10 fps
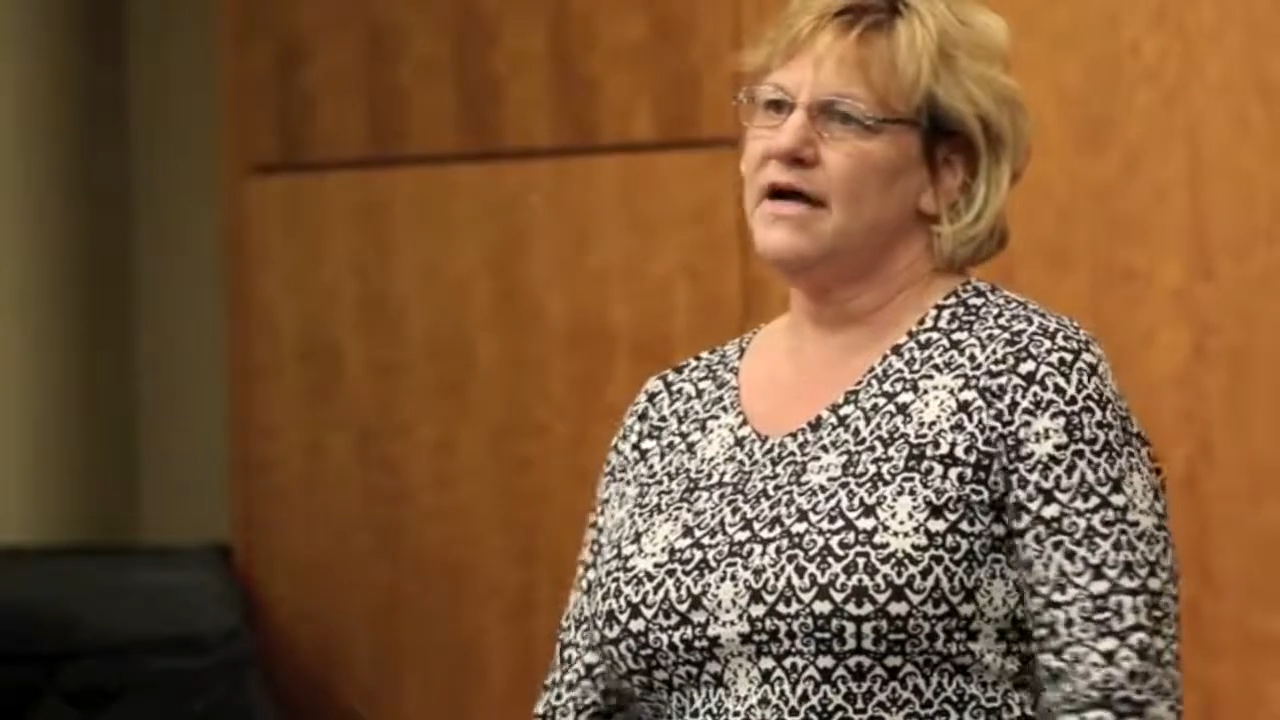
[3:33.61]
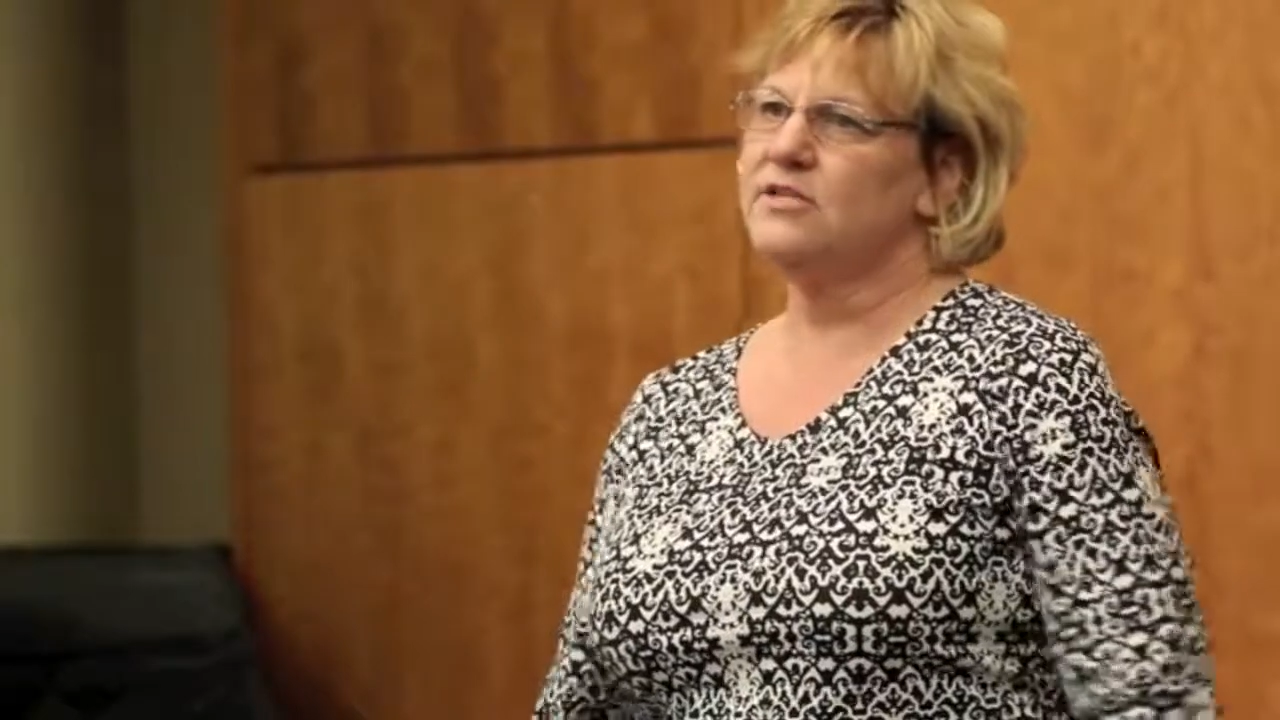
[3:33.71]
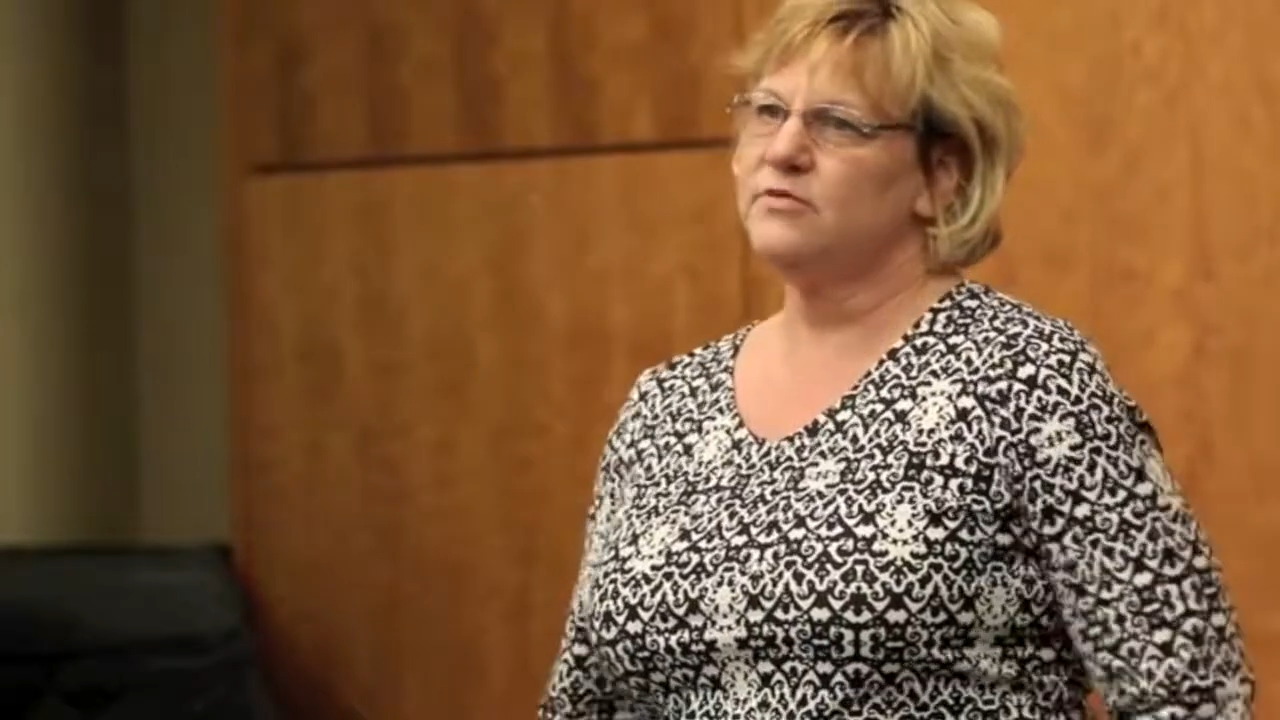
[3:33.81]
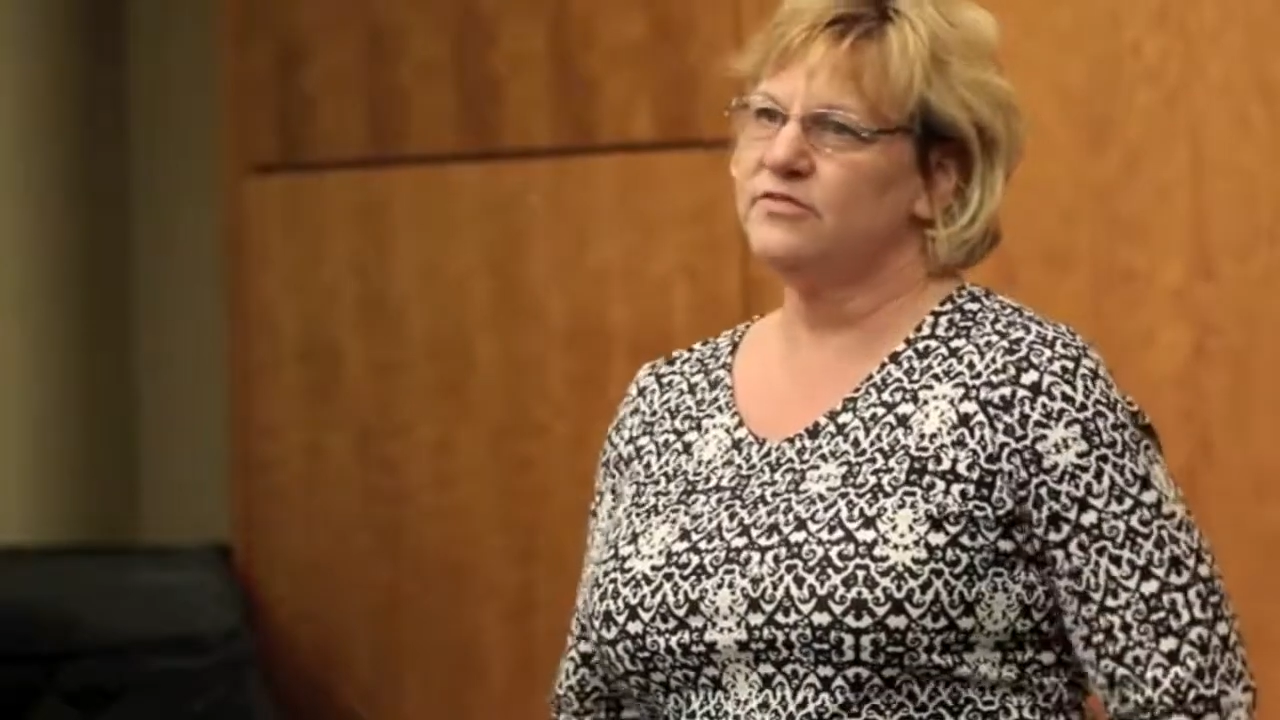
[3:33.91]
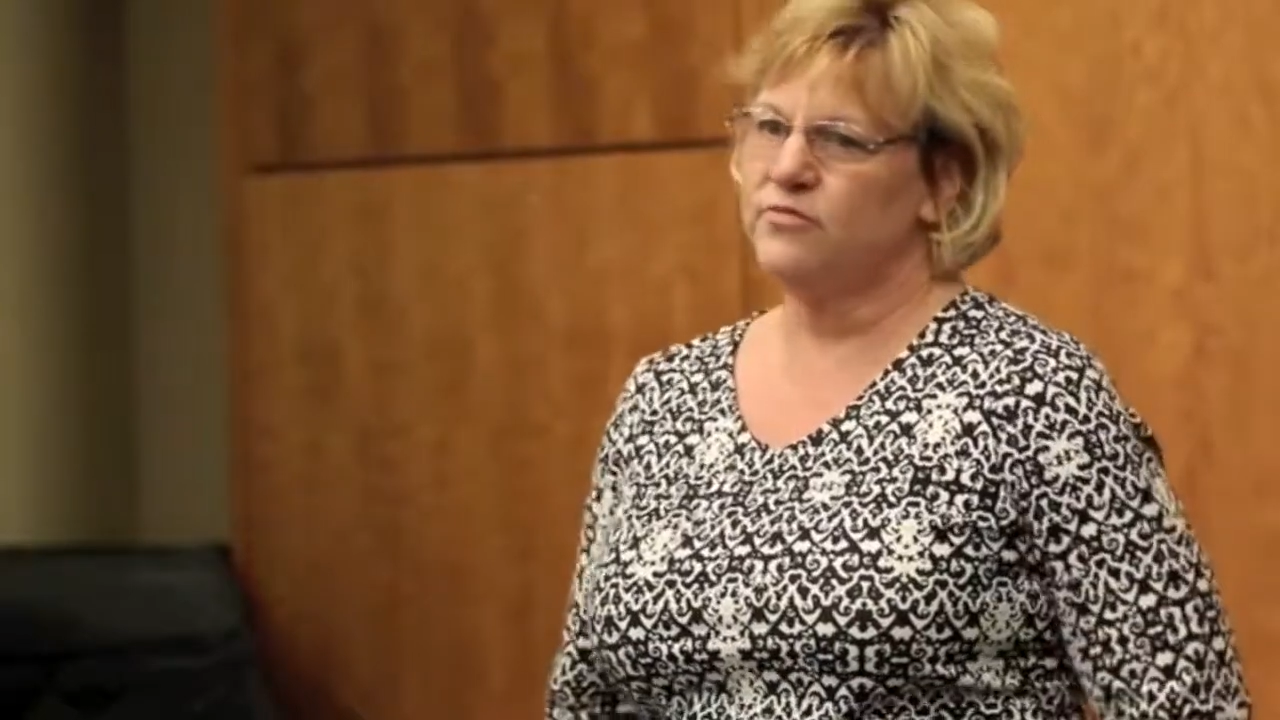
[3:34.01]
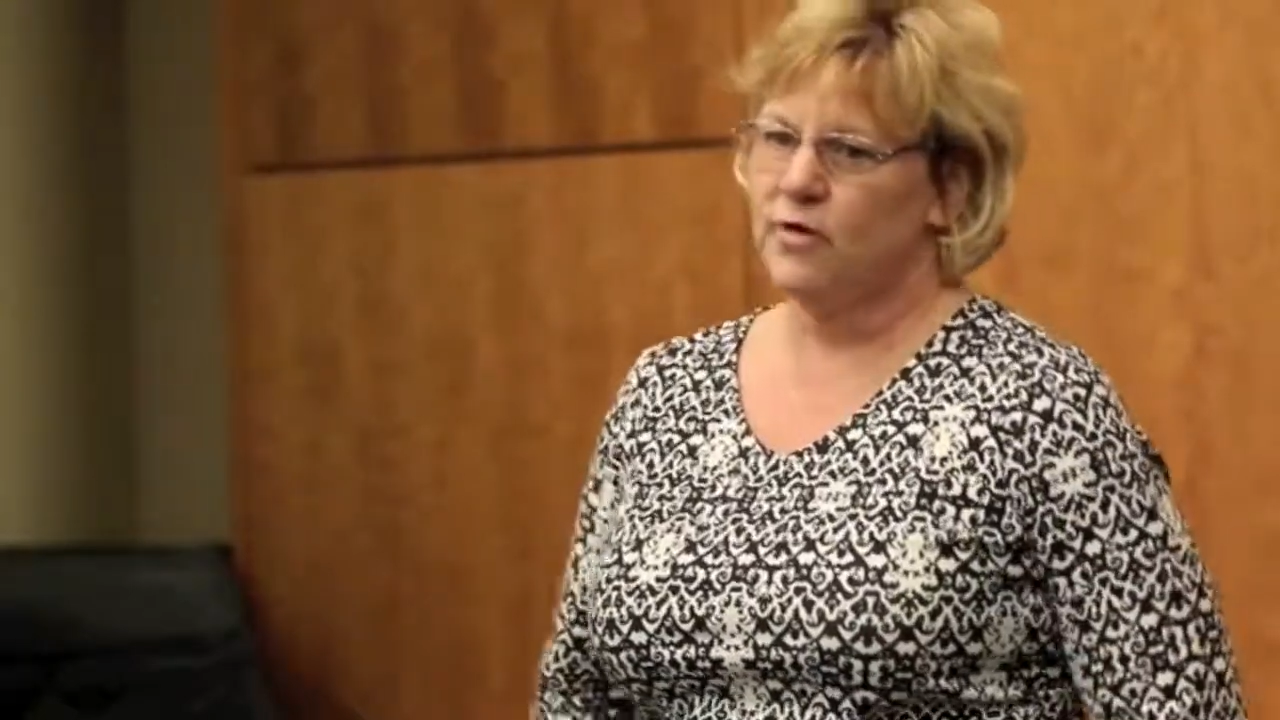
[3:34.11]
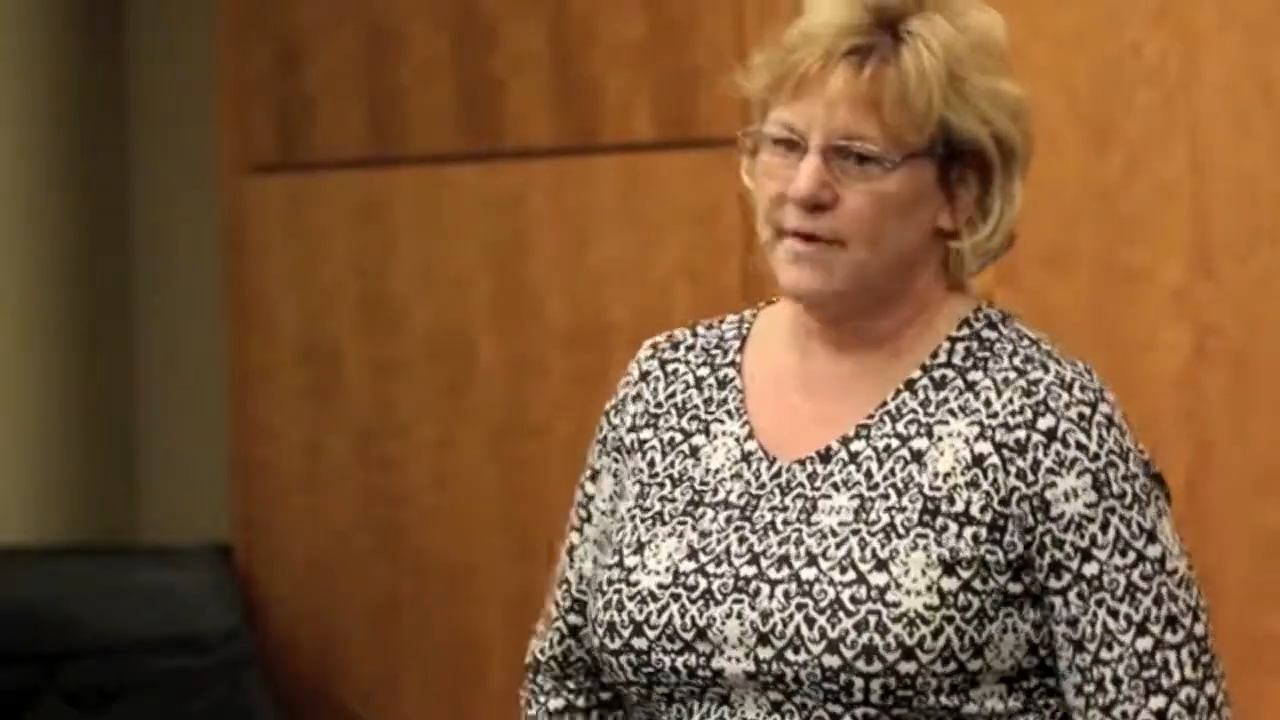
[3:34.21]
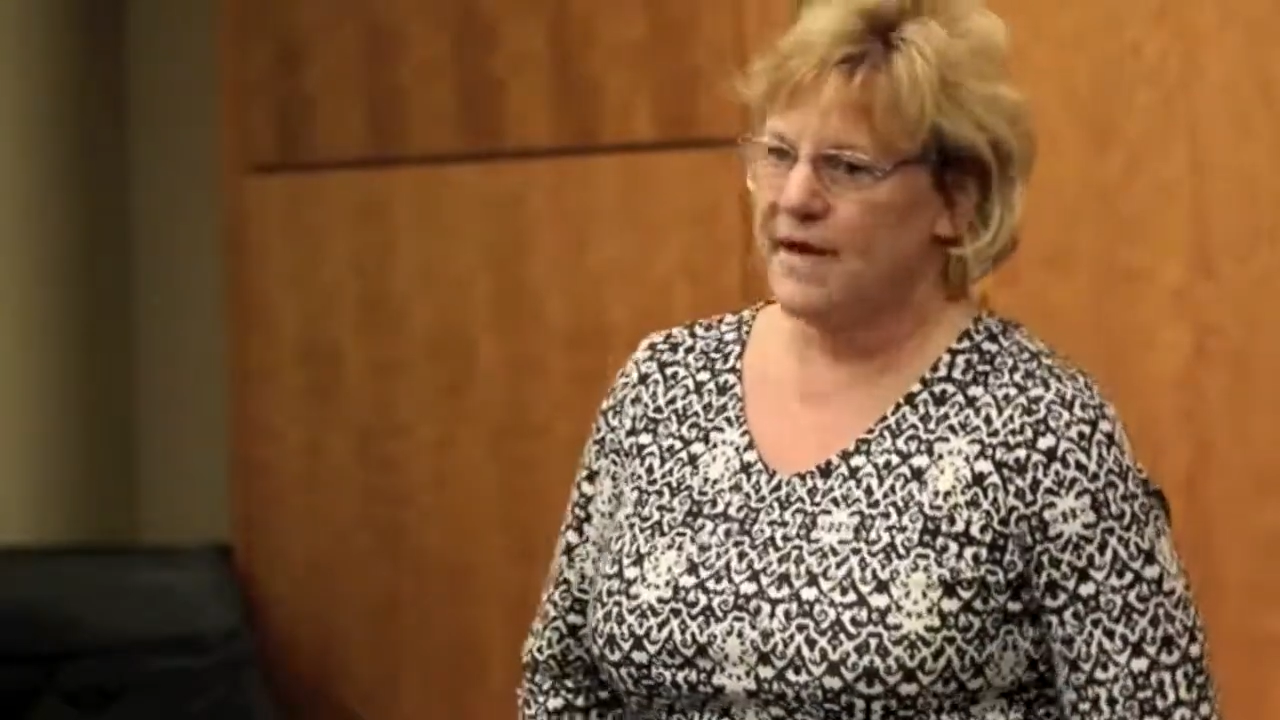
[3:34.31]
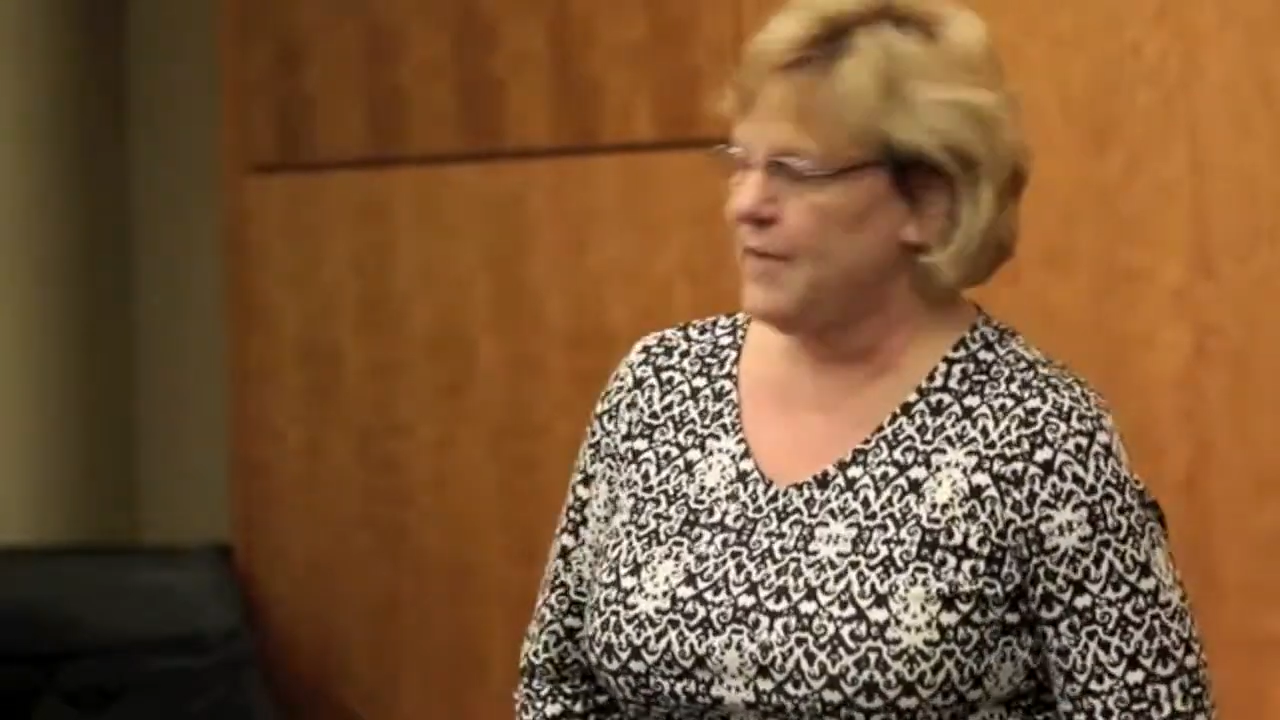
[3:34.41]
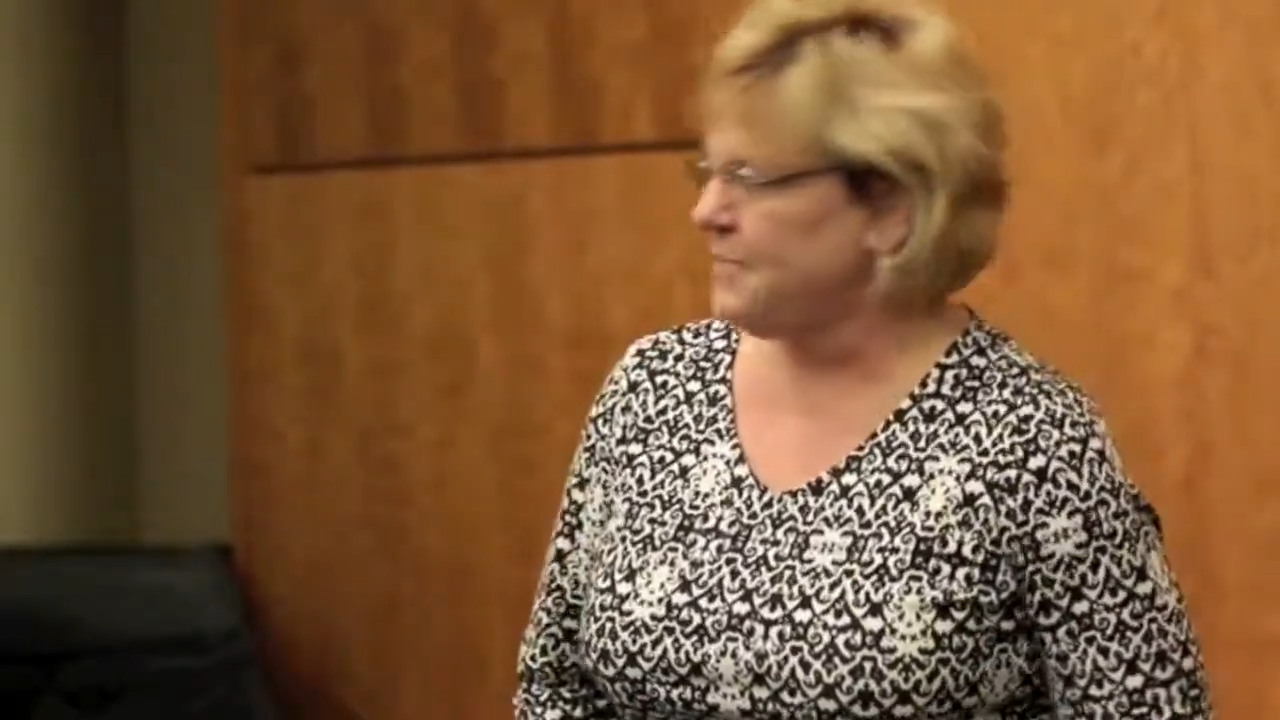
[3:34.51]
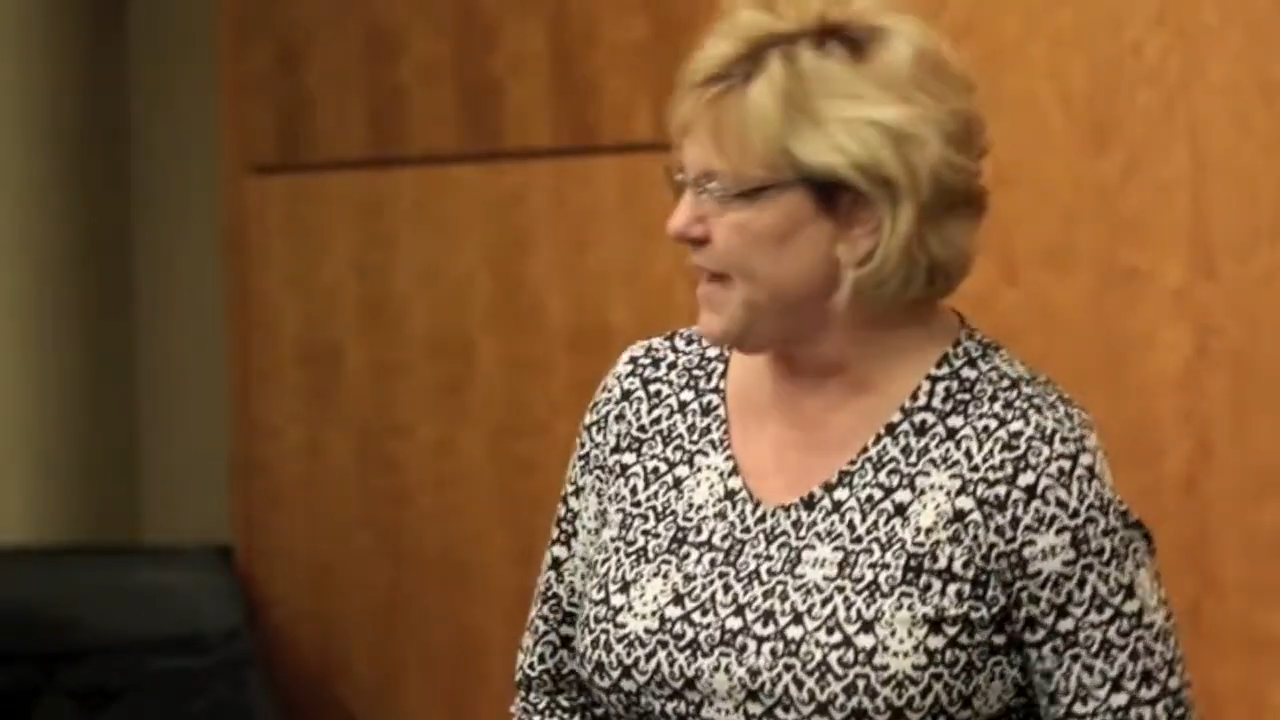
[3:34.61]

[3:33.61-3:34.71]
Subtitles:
Ice was forming on